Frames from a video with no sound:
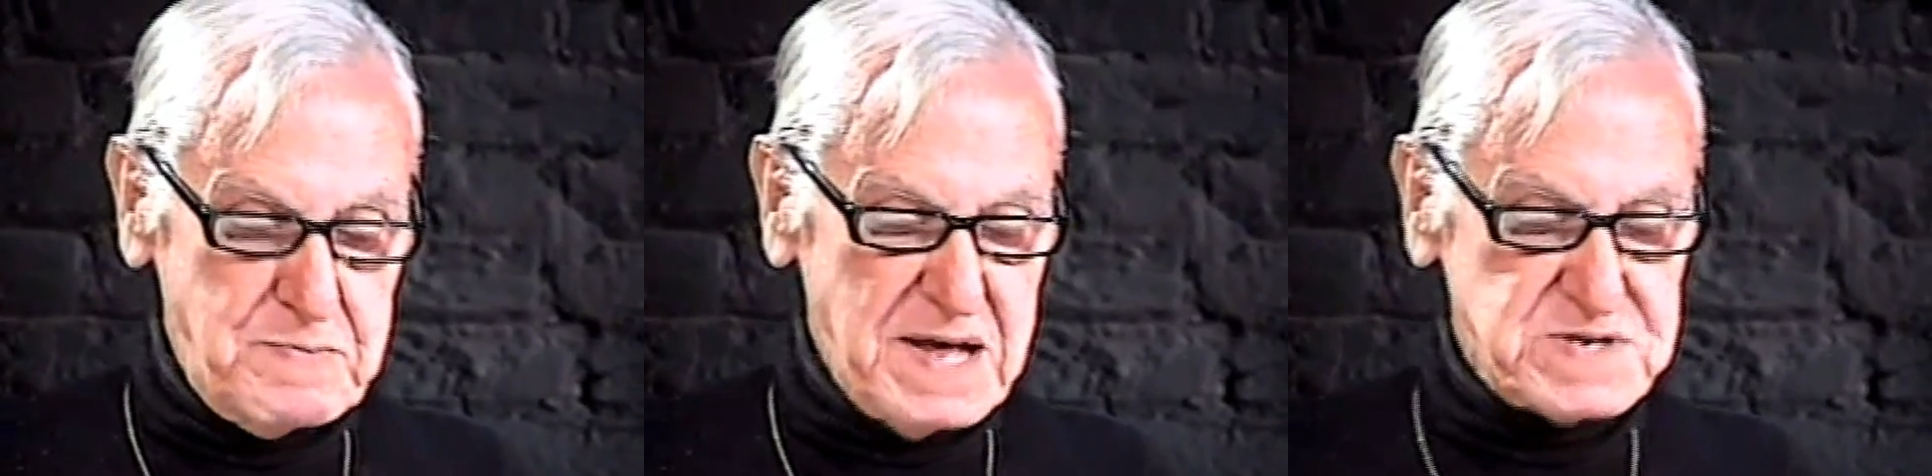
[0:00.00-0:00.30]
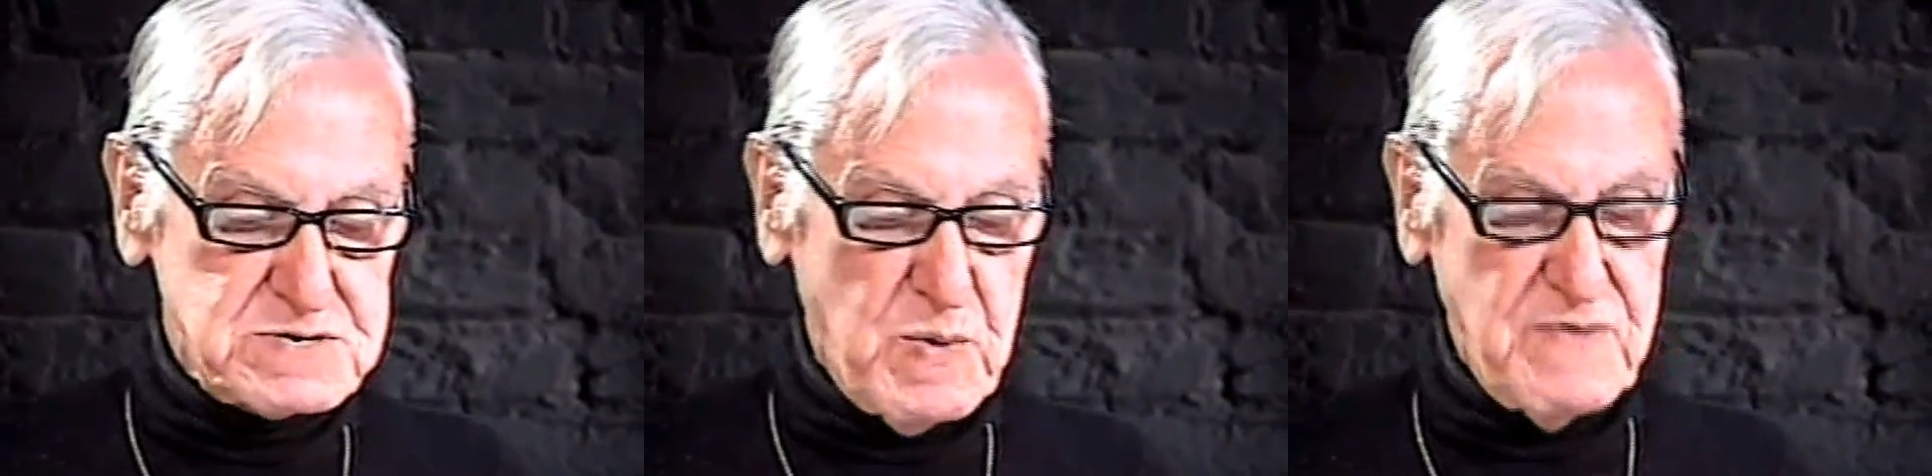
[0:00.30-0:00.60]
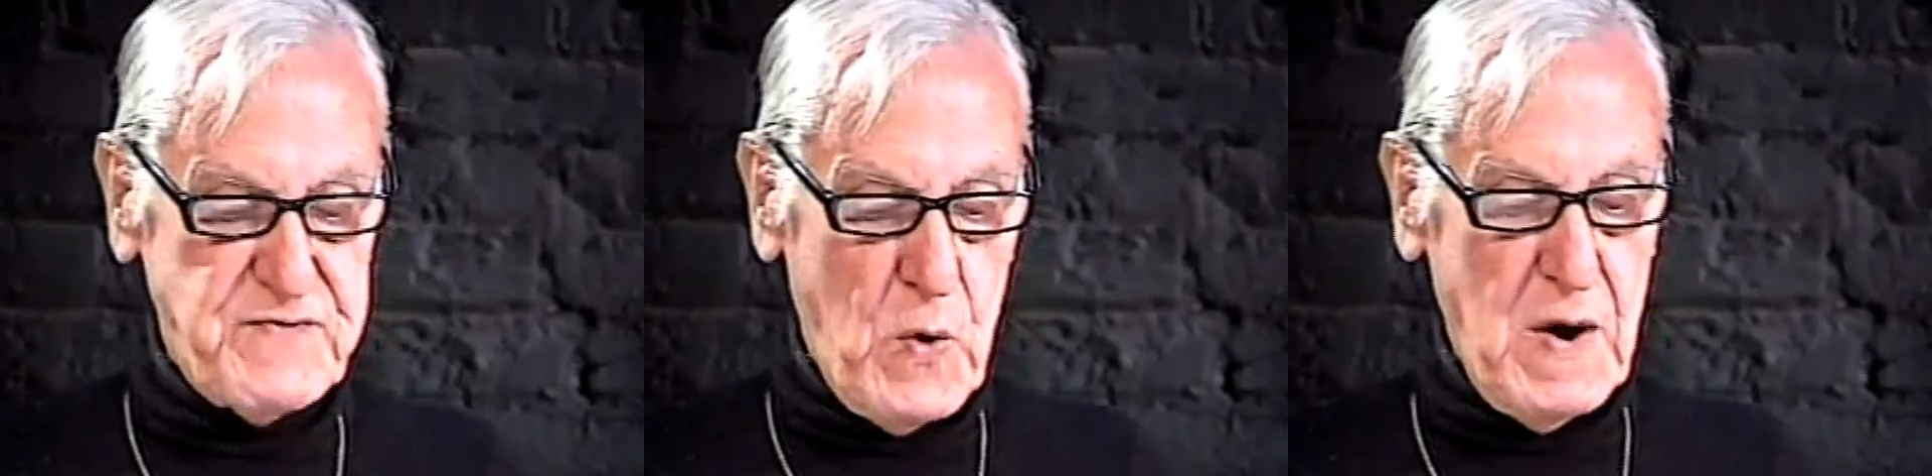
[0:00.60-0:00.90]
Beasts
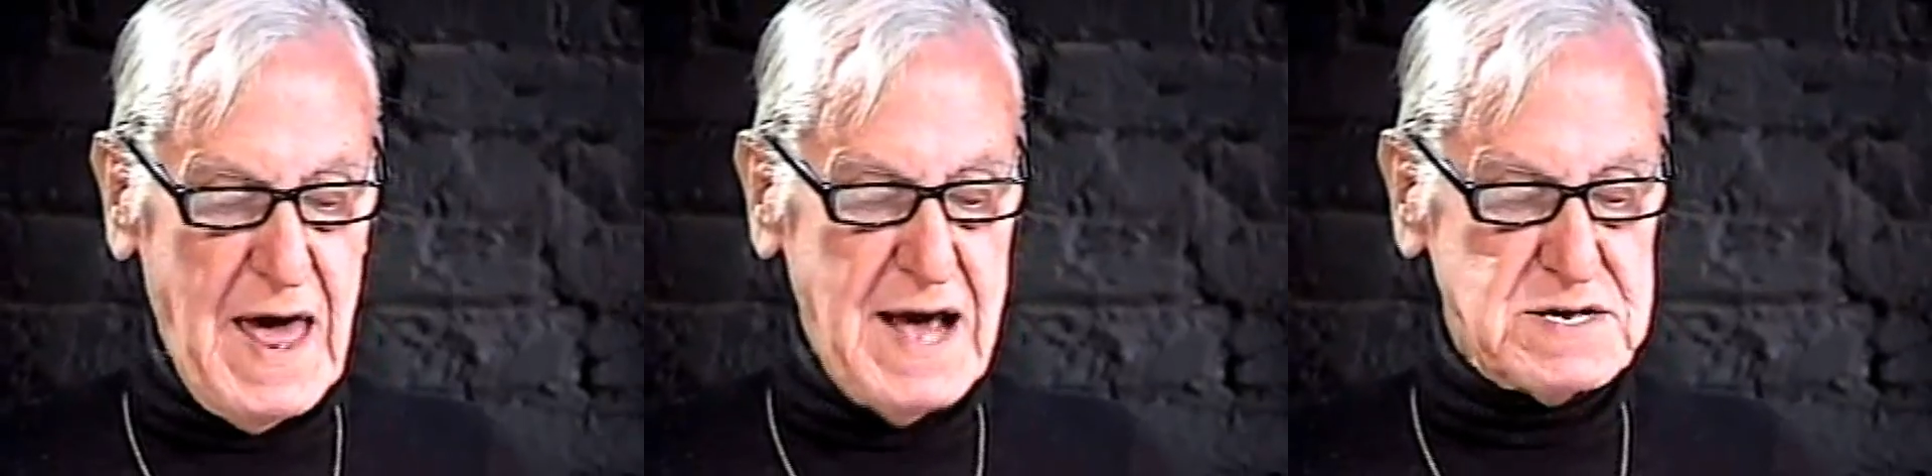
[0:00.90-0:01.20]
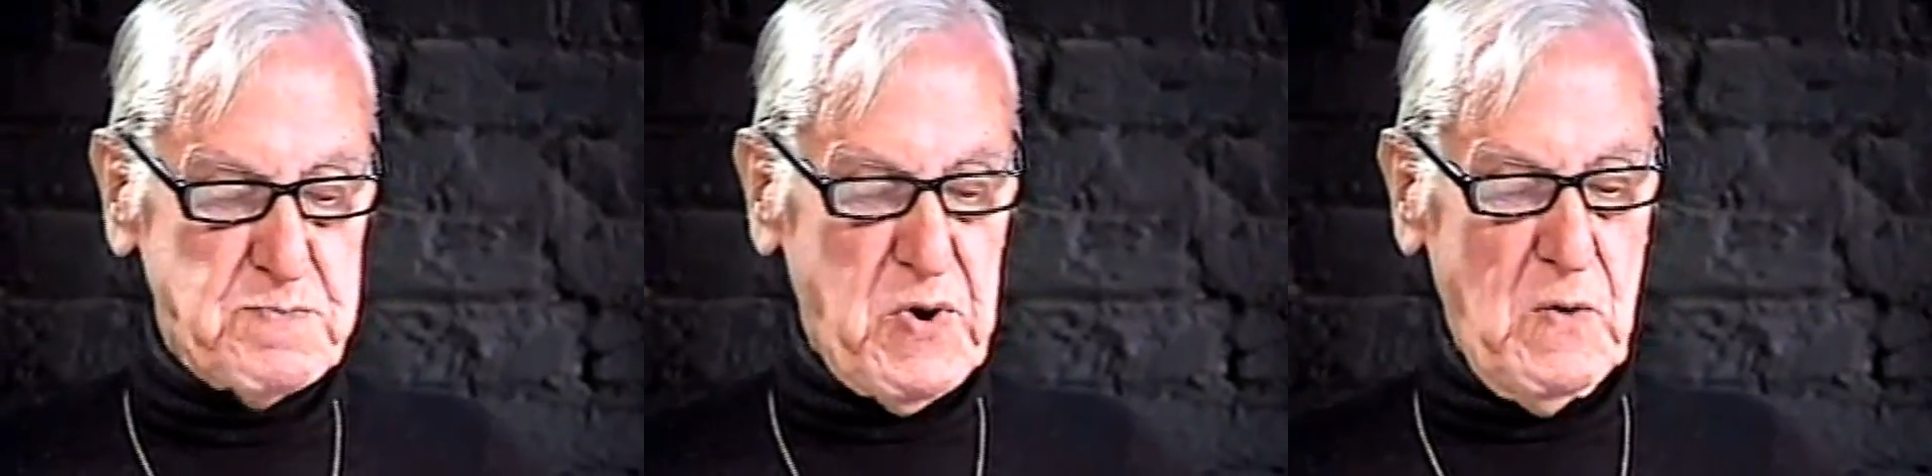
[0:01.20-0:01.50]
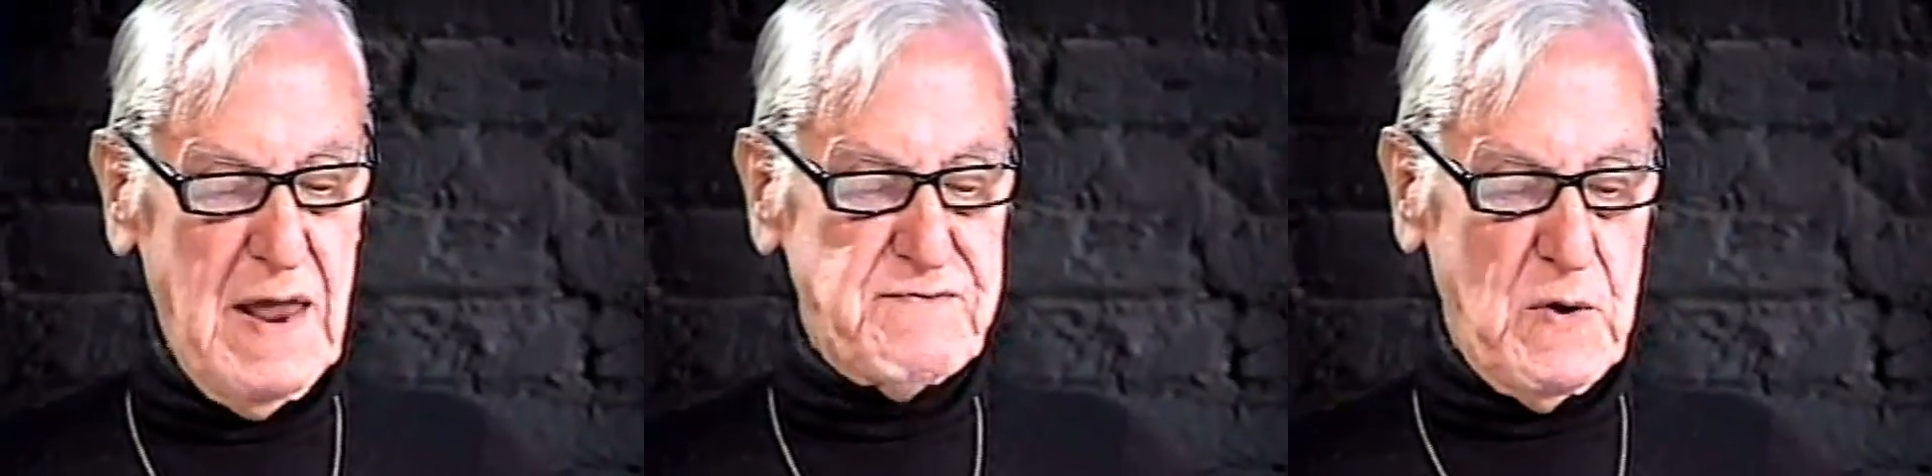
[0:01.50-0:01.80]
with four legs
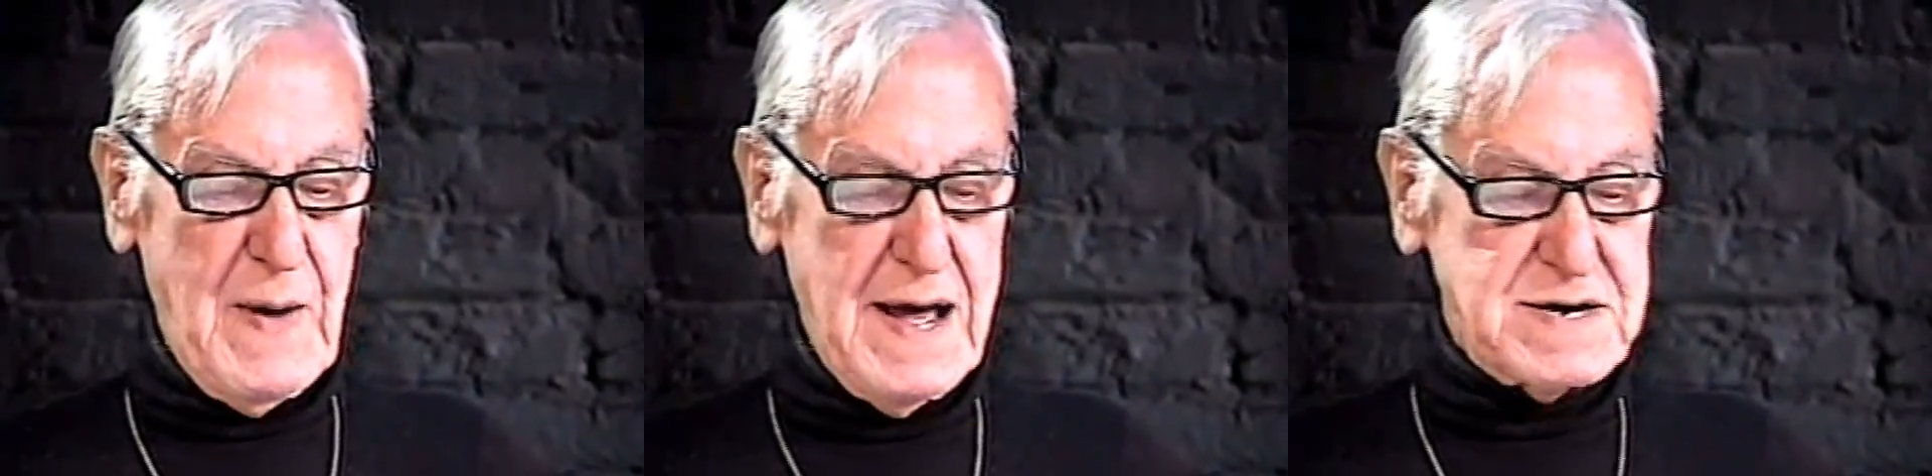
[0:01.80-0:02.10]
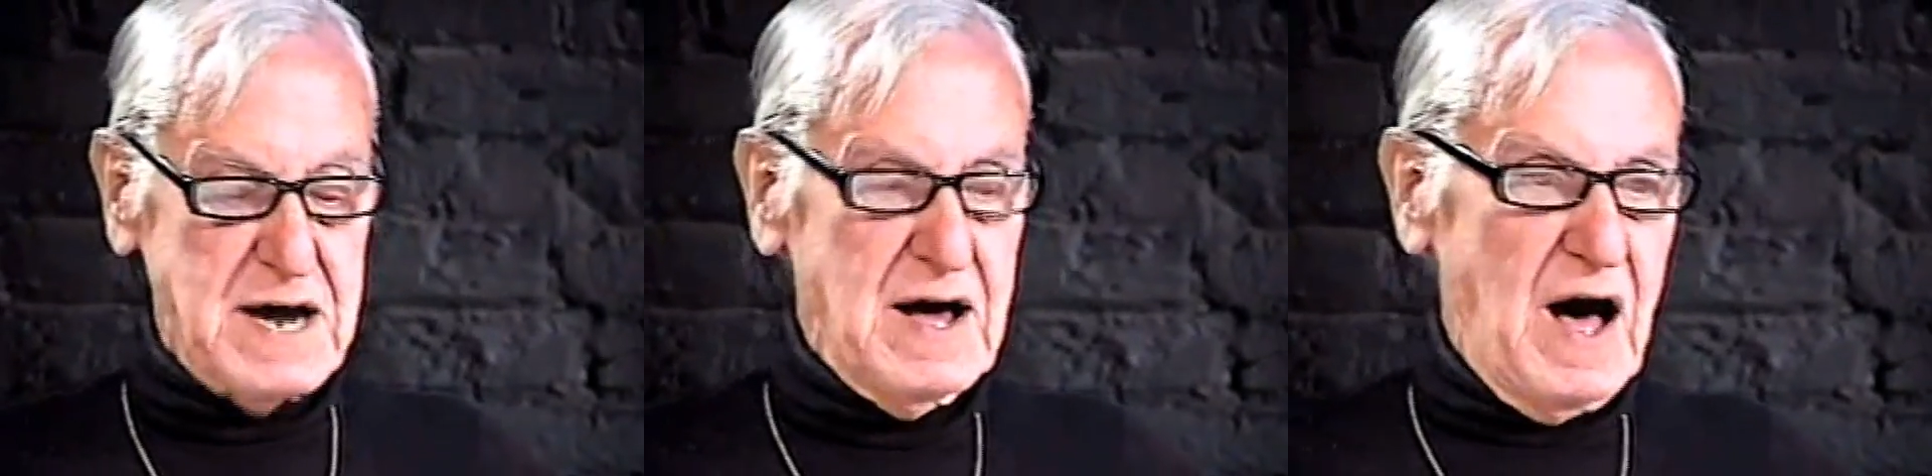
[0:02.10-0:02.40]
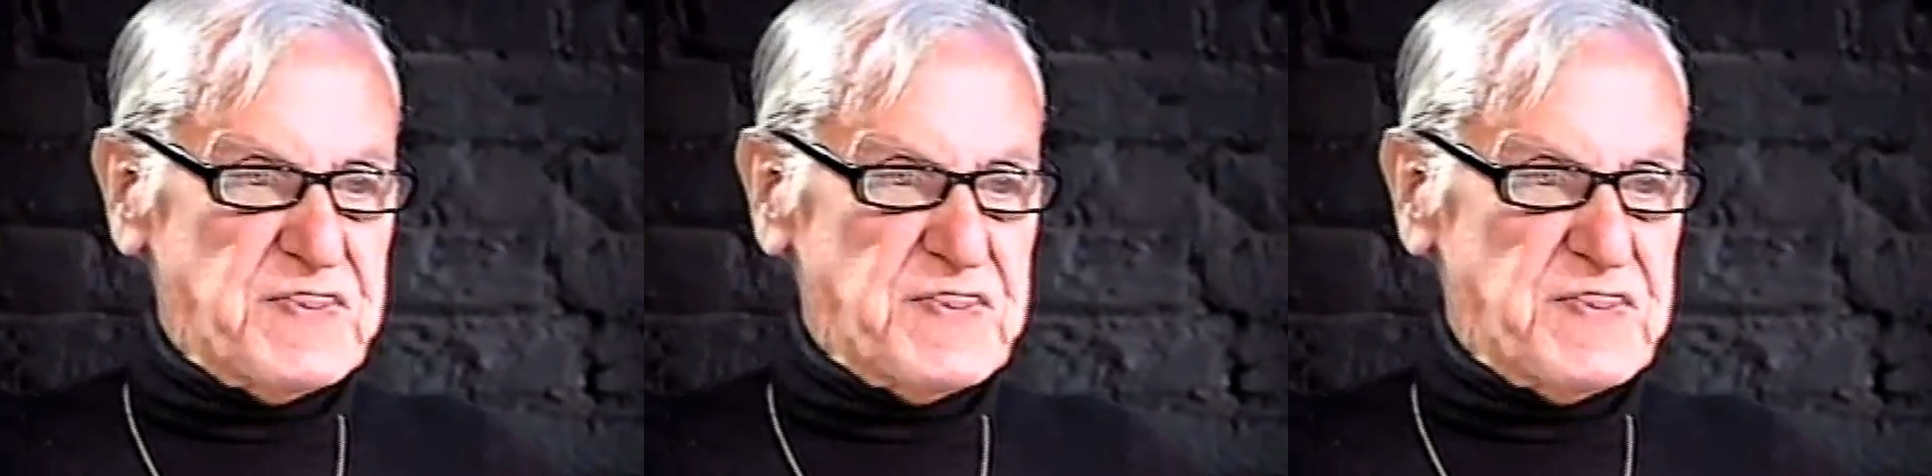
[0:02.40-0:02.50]
proliferate,